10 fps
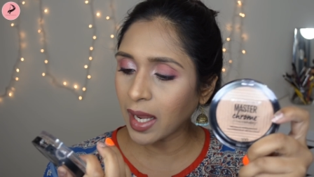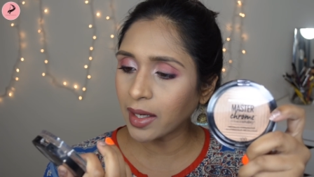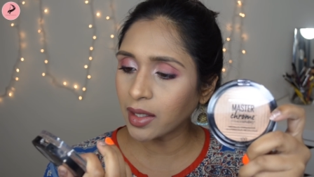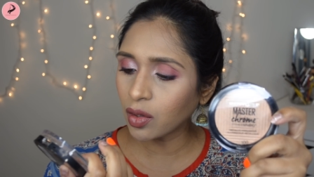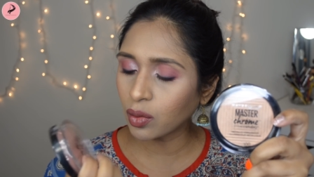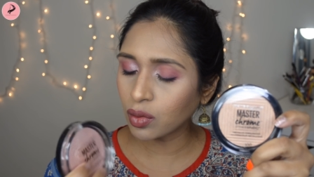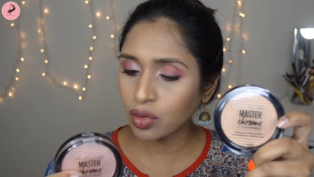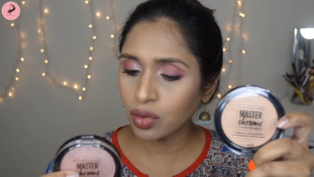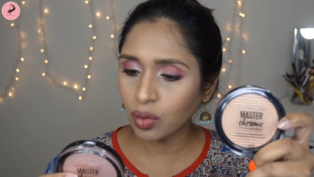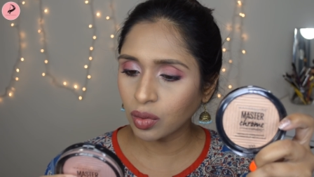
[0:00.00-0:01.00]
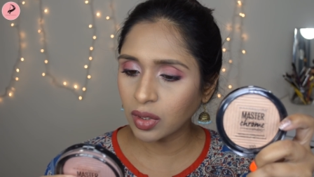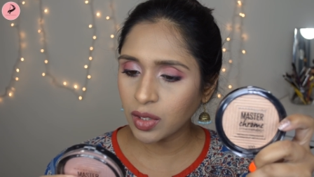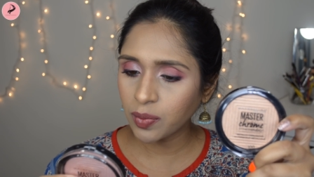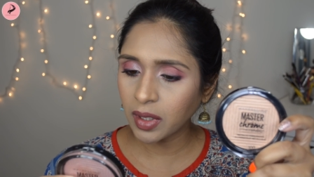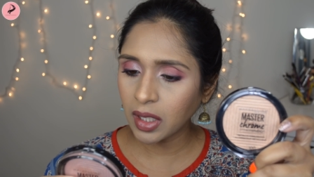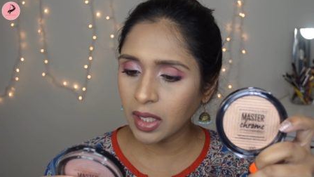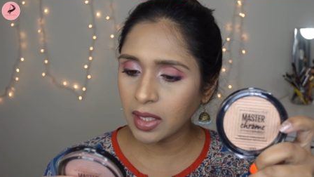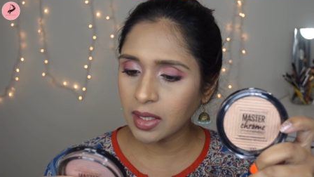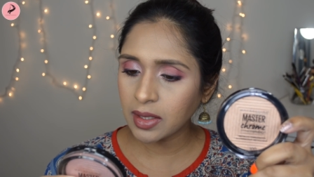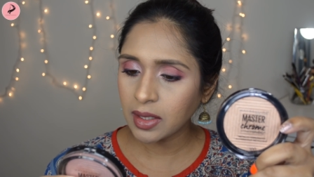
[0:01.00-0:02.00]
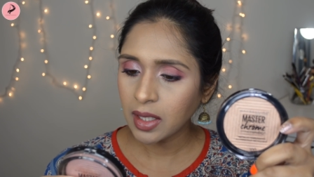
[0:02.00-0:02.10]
and also this one is